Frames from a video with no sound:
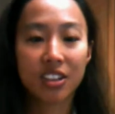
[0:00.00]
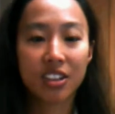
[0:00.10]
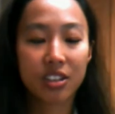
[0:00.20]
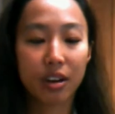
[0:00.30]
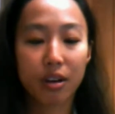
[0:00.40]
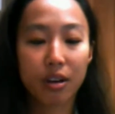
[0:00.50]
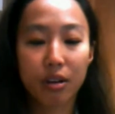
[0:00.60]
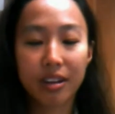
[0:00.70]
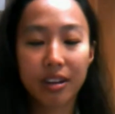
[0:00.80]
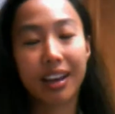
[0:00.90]

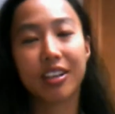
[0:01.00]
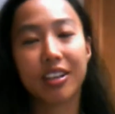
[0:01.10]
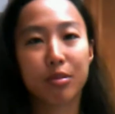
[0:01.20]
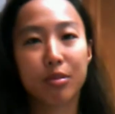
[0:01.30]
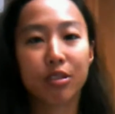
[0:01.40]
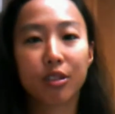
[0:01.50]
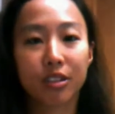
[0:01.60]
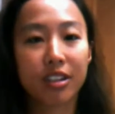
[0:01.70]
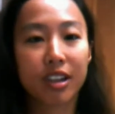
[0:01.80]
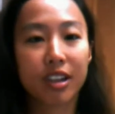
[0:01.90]
So at Yamashiro
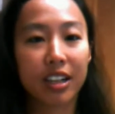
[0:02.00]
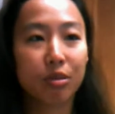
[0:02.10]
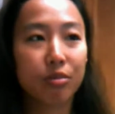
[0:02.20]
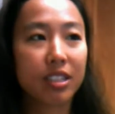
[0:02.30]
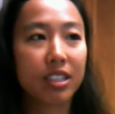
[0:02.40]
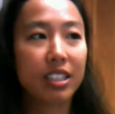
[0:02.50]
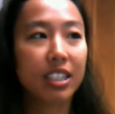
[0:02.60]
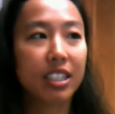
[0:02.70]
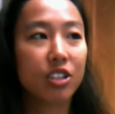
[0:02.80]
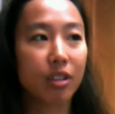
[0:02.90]
Orthodontics, we really
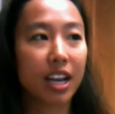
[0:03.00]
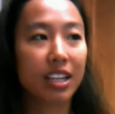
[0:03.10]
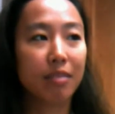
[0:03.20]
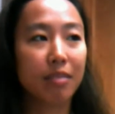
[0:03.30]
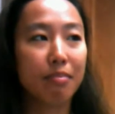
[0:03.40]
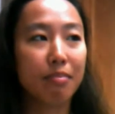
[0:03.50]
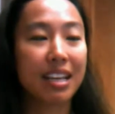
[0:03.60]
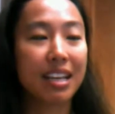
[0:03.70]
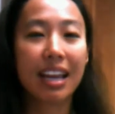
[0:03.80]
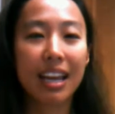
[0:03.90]
try to
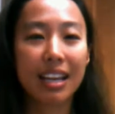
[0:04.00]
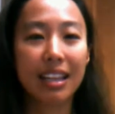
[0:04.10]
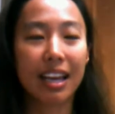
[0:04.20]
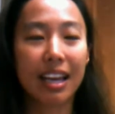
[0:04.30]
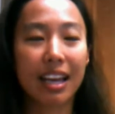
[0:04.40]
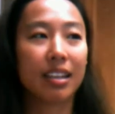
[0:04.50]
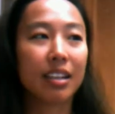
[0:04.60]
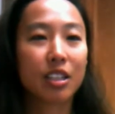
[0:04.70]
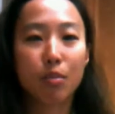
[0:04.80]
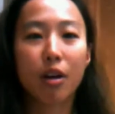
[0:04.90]
maintain that
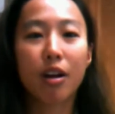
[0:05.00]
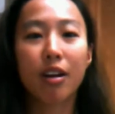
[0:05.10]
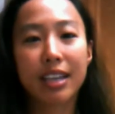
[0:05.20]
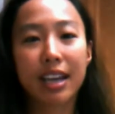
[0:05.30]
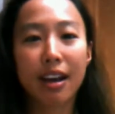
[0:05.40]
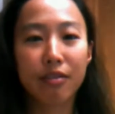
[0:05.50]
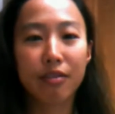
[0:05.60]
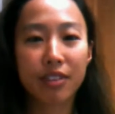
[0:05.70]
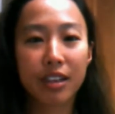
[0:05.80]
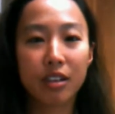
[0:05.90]
small town
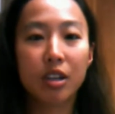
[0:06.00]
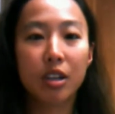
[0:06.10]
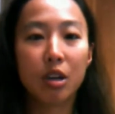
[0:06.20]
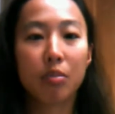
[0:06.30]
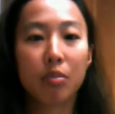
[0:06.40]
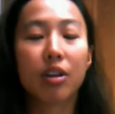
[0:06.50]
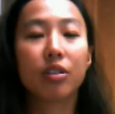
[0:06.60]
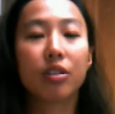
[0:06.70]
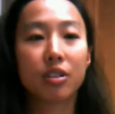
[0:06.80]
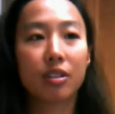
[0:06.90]
feel, but
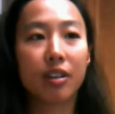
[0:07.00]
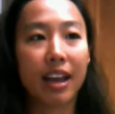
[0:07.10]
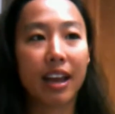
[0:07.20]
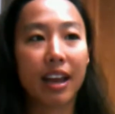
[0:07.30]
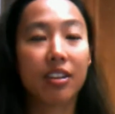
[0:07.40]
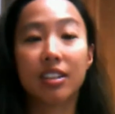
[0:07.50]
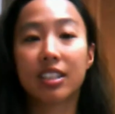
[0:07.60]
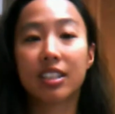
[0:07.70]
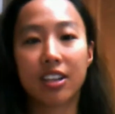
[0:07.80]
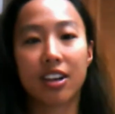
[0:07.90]
also have all the
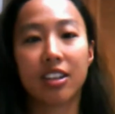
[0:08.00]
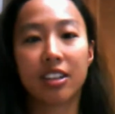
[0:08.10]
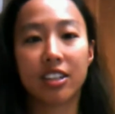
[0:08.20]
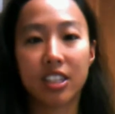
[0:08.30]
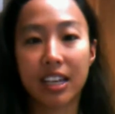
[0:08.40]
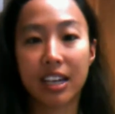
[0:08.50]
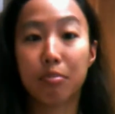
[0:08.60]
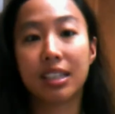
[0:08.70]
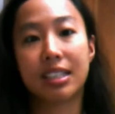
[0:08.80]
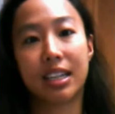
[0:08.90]
technologies that a
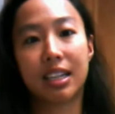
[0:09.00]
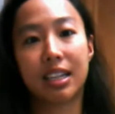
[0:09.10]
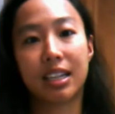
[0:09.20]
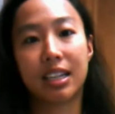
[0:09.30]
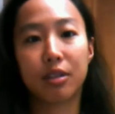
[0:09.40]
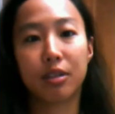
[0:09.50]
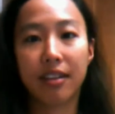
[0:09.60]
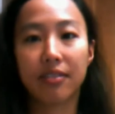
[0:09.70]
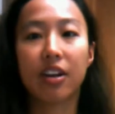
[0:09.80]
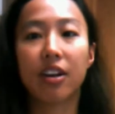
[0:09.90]
big city would
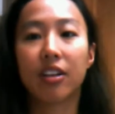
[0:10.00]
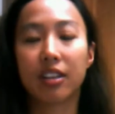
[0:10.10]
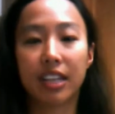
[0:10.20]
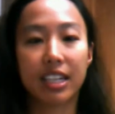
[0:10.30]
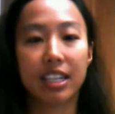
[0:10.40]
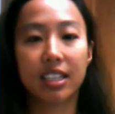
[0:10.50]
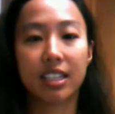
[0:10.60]
have, and all the latest